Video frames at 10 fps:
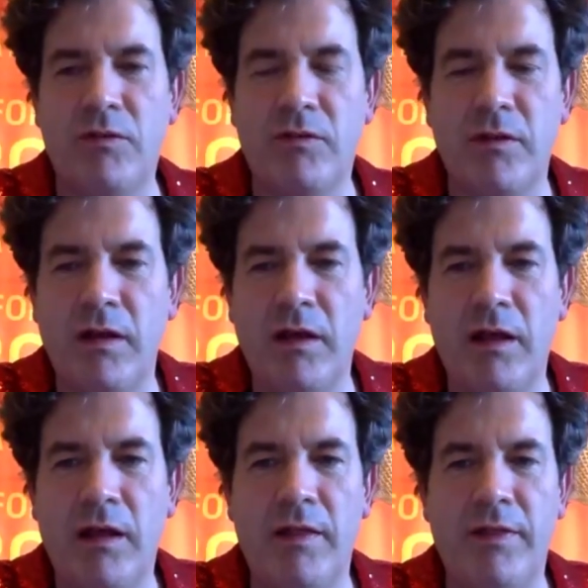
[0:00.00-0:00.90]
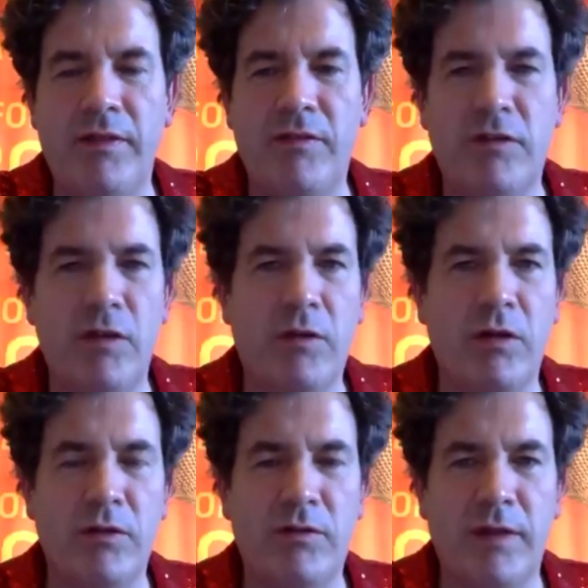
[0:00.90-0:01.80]
this new
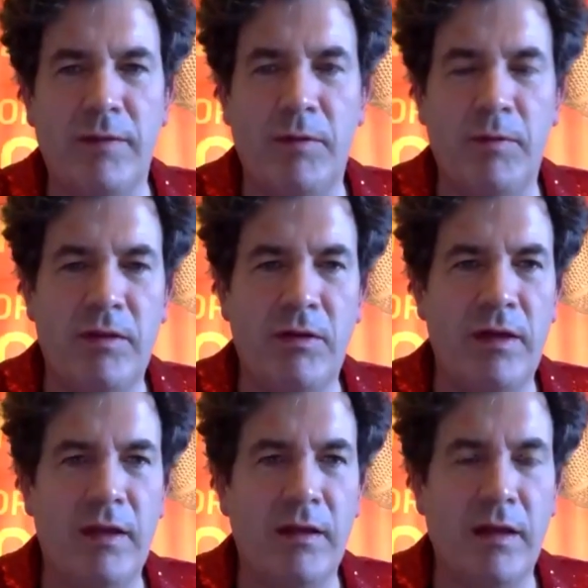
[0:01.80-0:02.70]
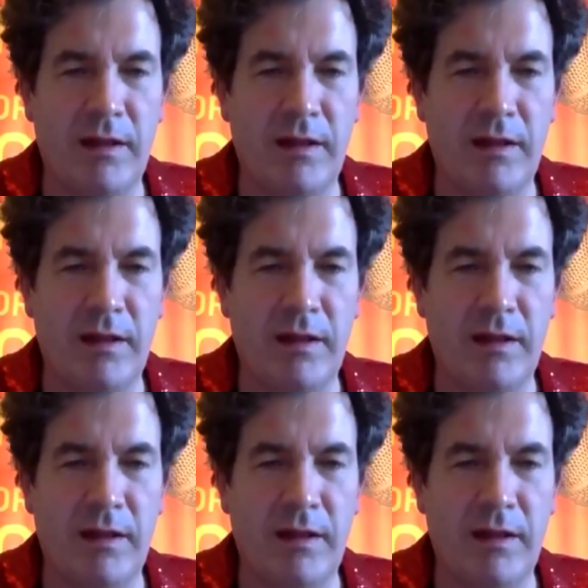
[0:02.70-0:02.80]
concept that we're doing